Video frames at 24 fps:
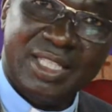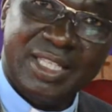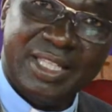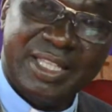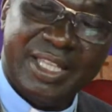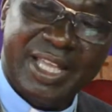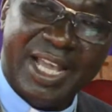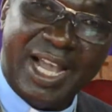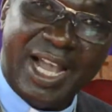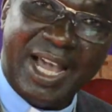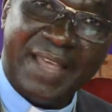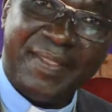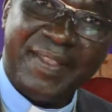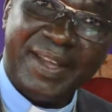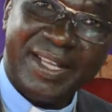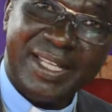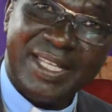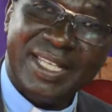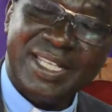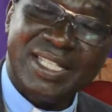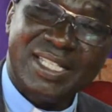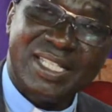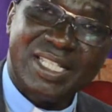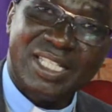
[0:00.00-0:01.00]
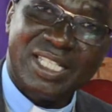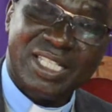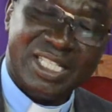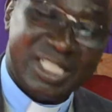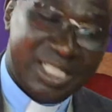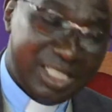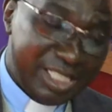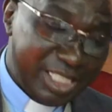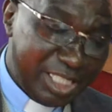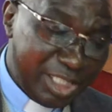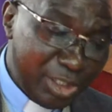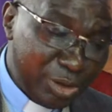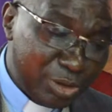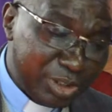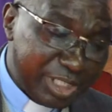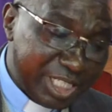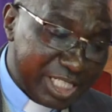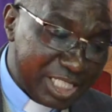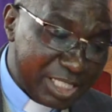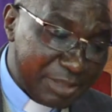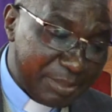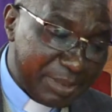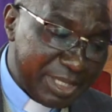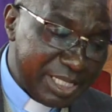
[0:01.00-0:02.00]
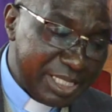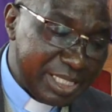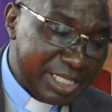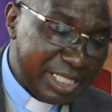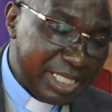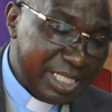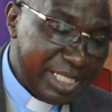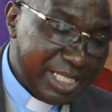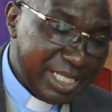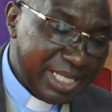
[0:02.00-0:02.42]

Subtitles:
There are other cases in the New Testament,